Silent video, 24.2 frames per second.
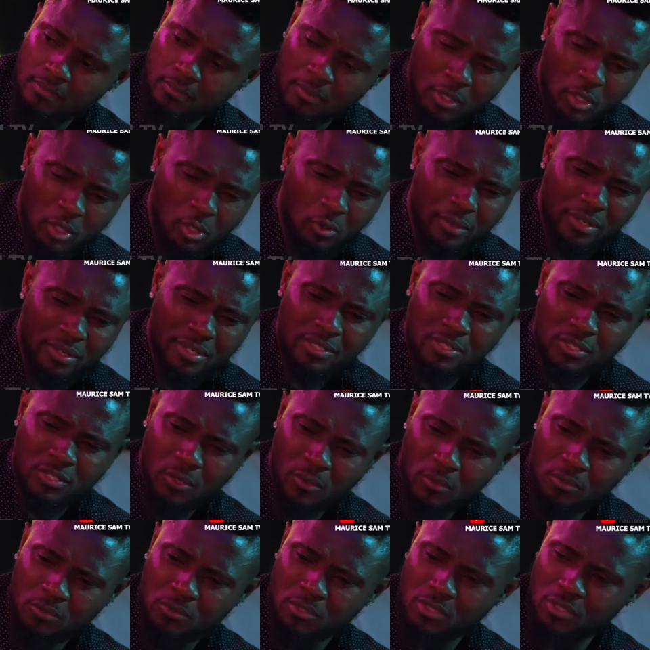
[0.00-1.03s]
But I already
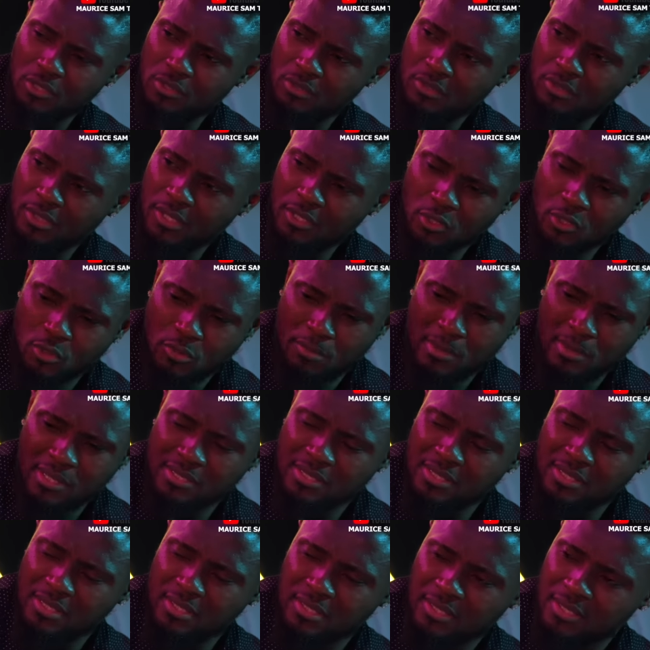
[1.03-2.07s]
told you and you
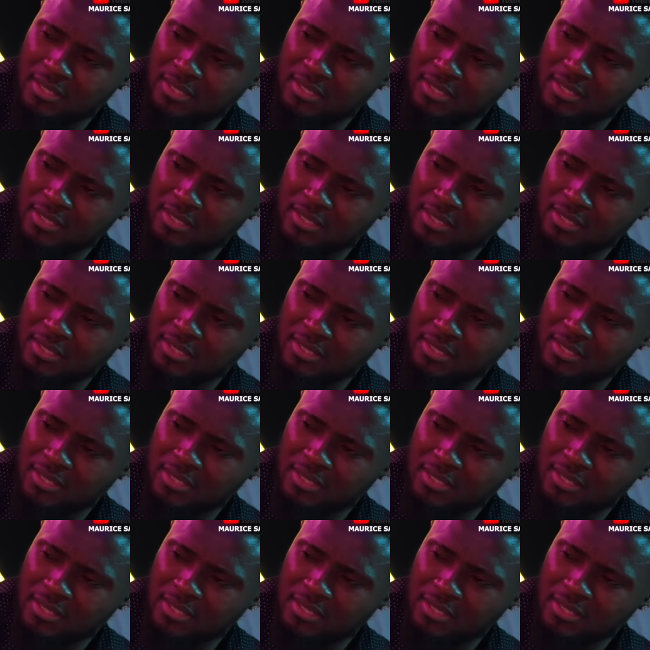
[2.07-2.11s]
missed